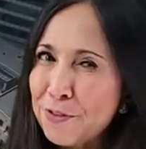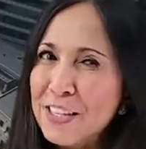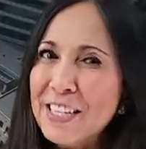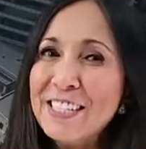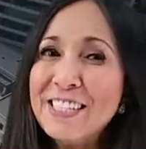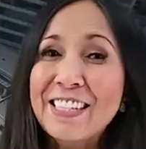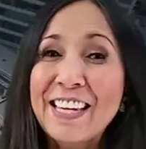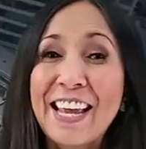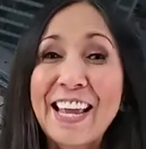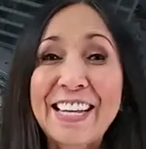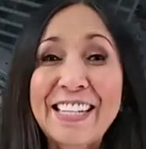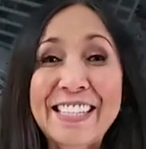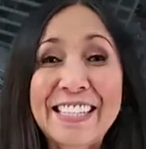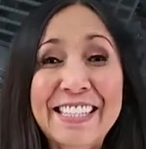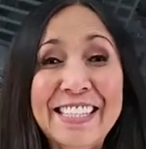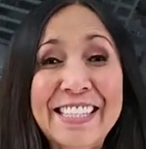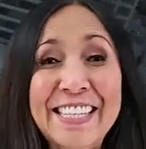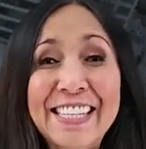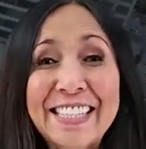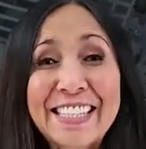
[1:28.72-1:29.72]
feet and
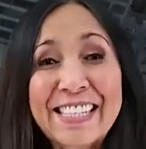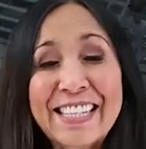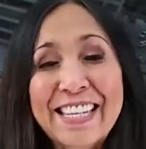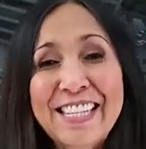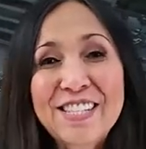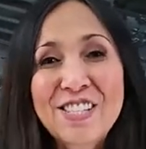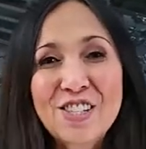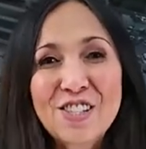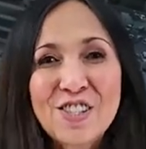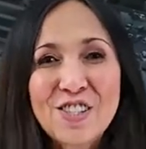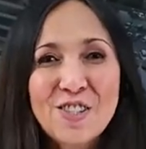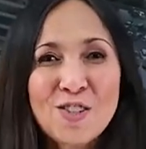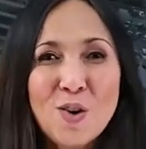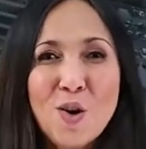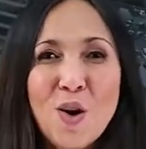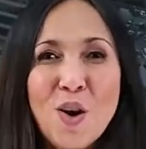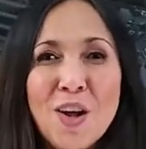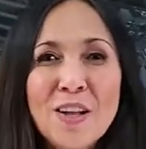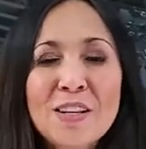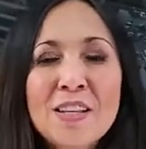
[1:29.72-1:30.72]
six inches
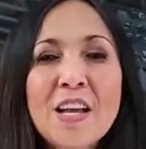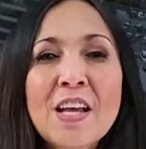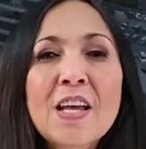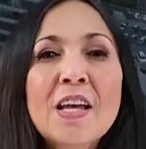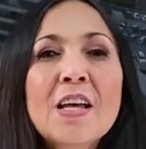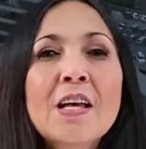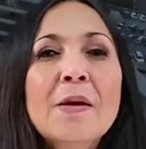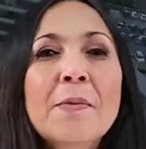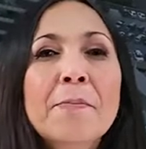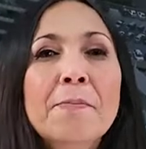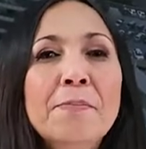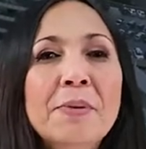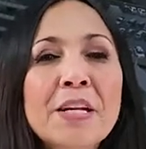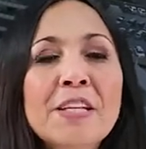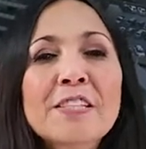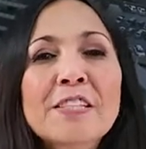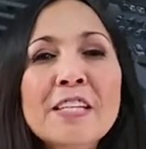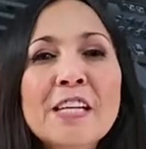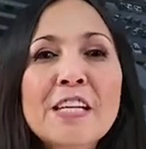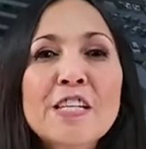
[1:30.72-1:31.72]
tall,
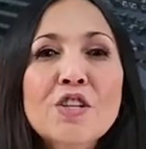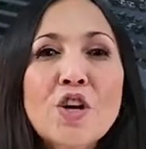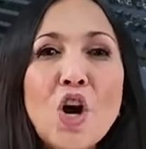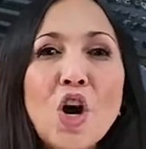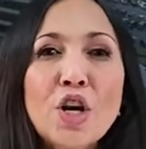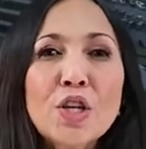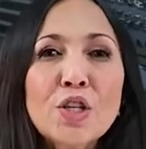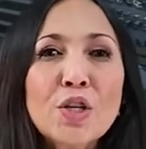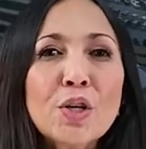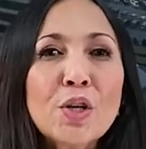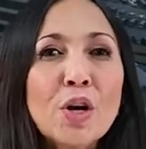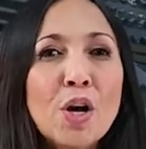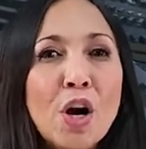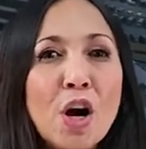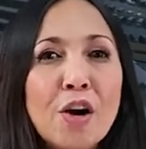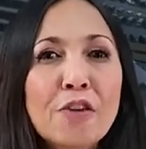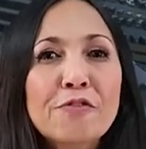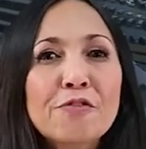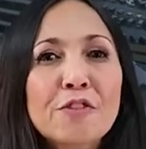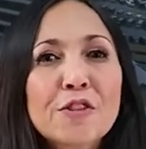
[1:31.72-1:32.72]
built in honor
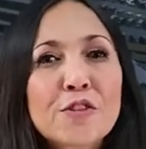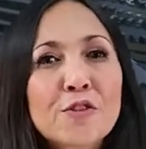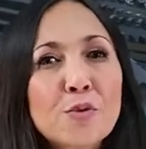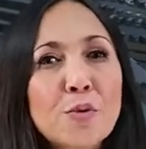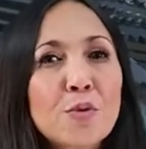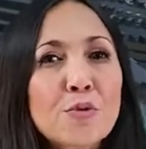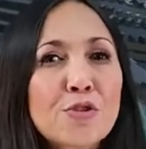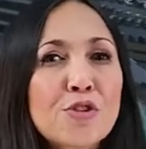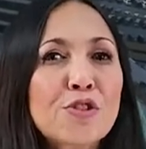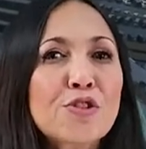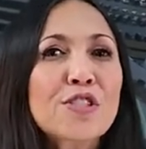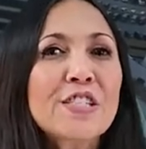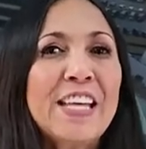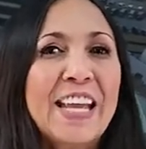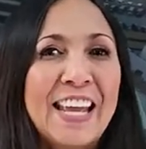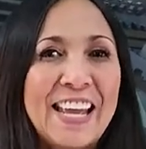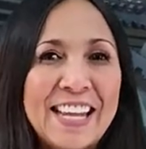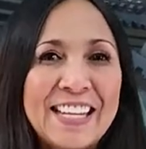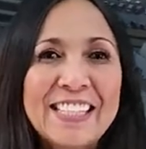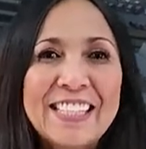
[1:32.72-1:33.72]
of the soldiers
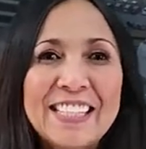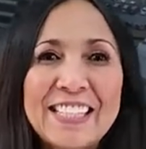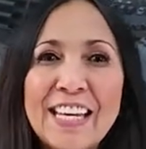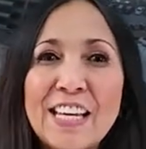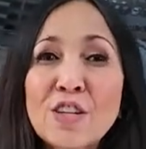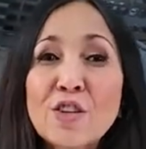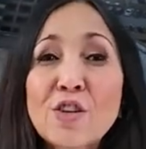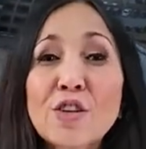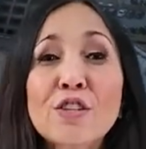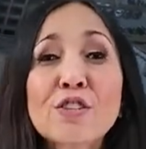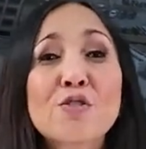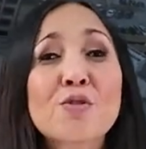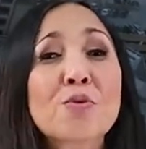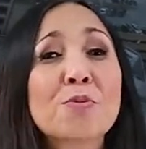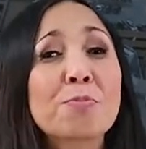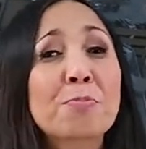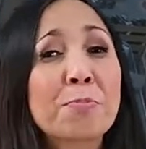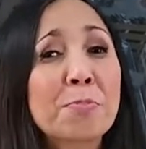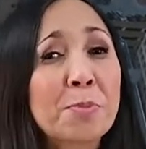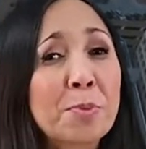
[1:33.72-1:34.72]
and sailors
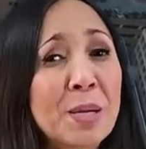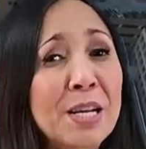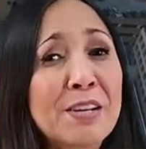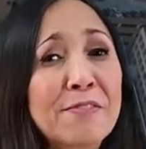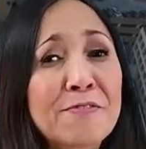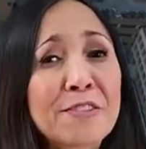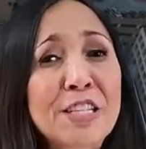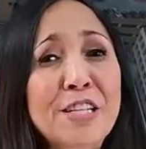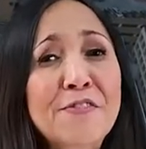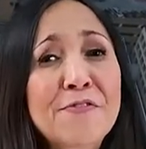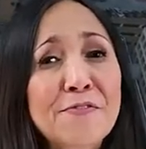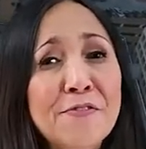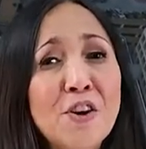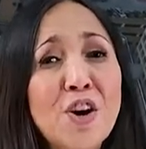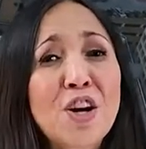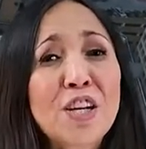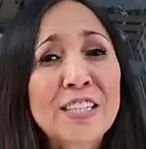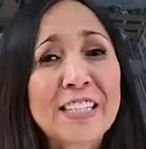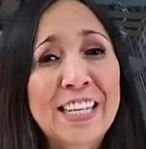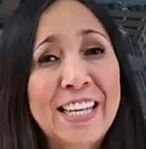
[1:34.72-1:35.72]
who bravely
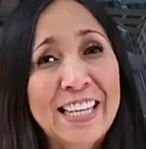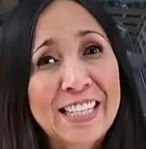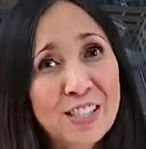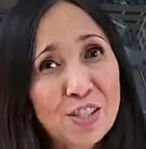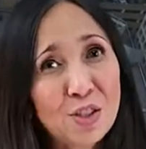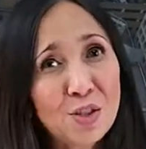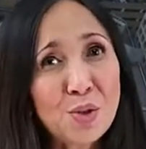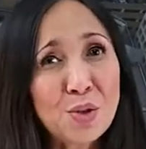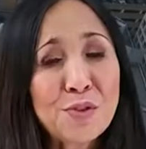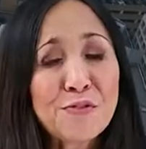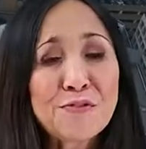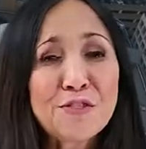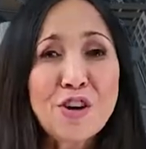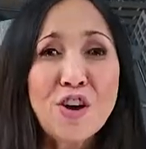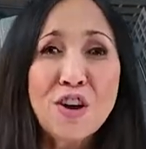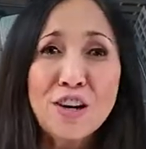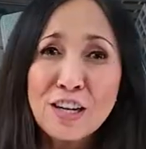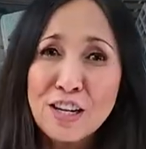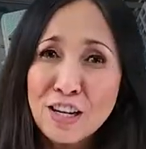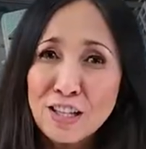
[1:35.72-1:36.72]
fought and served
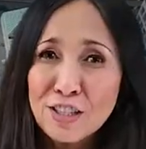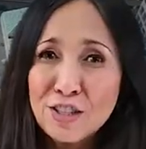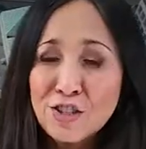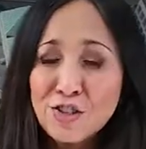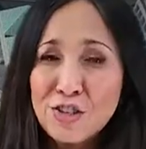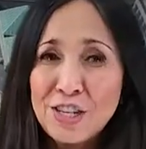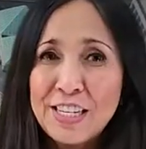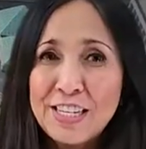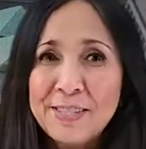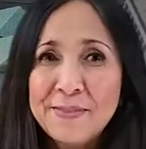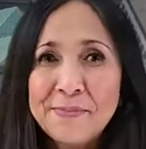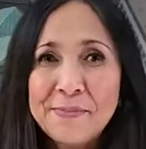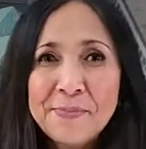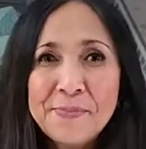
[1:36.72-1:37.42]
our country.